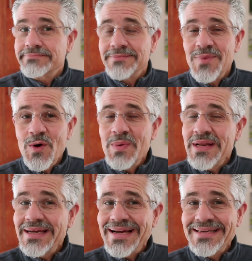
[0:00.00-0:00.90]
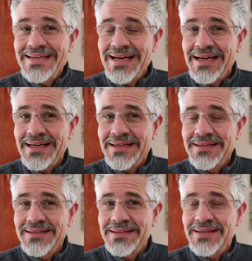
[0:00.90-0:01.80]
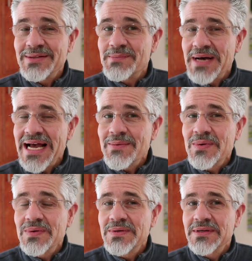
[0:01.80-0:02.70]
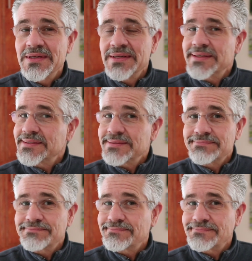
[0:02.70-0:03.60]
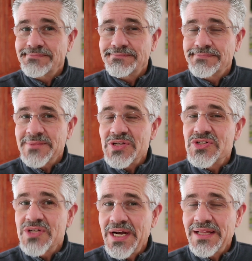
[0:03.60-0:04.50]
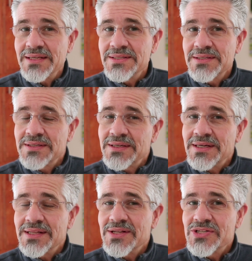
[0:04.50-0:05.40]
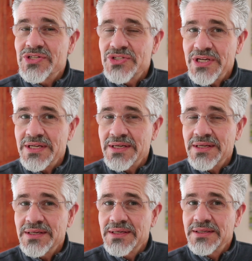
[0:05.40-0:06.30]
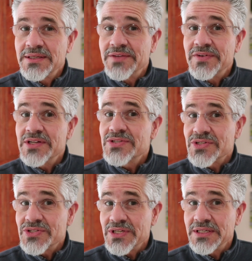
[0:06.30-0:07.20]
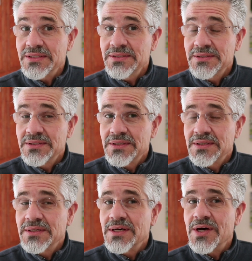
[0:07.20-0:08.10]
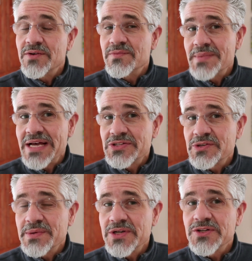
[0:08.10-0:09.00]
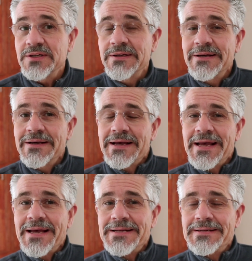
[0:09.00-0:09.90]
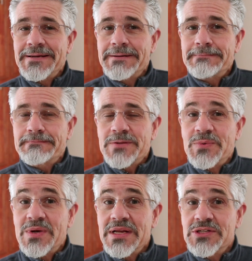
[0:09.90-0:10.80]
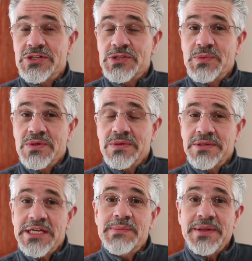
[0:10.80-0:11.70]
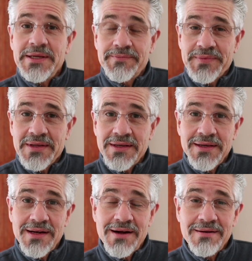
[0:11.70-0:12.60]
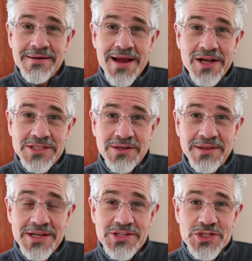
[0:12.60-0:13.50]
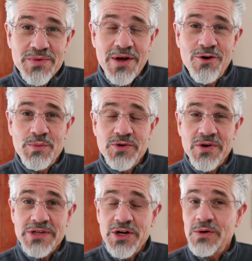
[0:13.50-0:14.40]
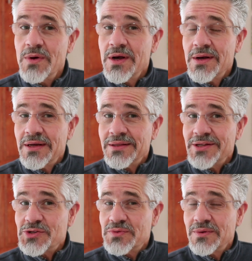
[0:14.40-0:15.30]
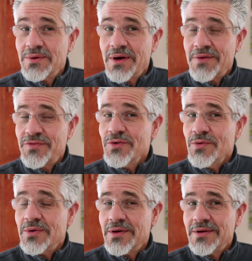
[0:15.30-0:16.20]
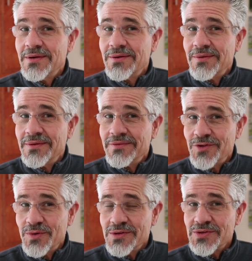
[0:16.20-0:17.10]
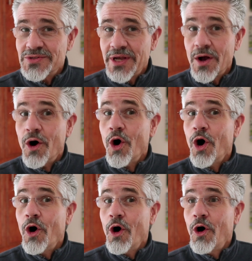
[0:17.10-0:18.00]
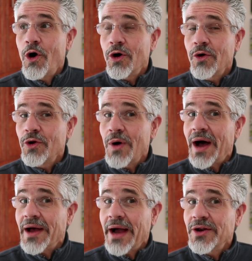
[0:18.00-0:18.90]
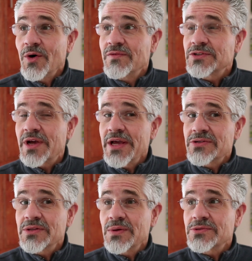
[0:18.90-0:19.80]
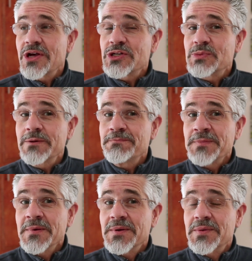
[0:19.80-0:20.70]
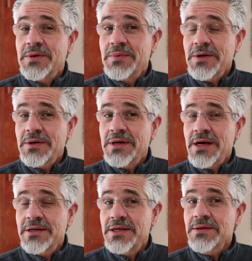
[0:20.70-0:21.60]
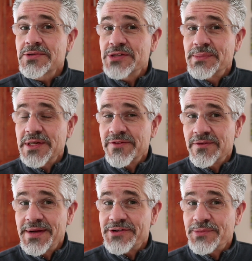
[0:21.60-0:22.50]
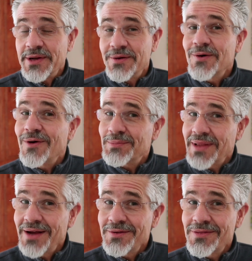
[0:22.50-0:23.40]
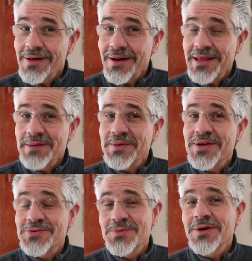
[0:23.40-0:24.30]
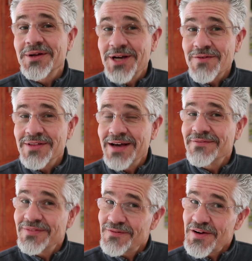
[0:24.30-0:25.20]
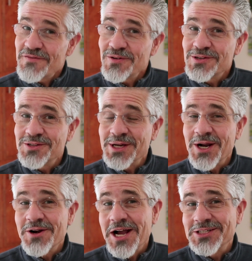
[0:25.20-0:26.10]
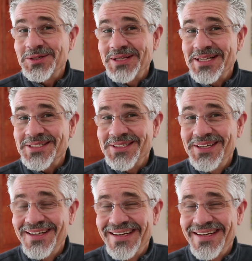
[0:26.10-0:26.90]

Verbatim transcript: nobody can deny that the Bible is silent on the sin, if it is a sin, of masturbation. And uh, we'll get into this more deeply in our next little lesson, so I hope you join us. I know at least a few viewers are saying, oh, oh, oh, oh no, I, I know of a case in the Old Testament where, where God killed somebody for masturbating. Oh, I'm glad you thought of that, because we're going to cover that the very first thing in our next little lesson.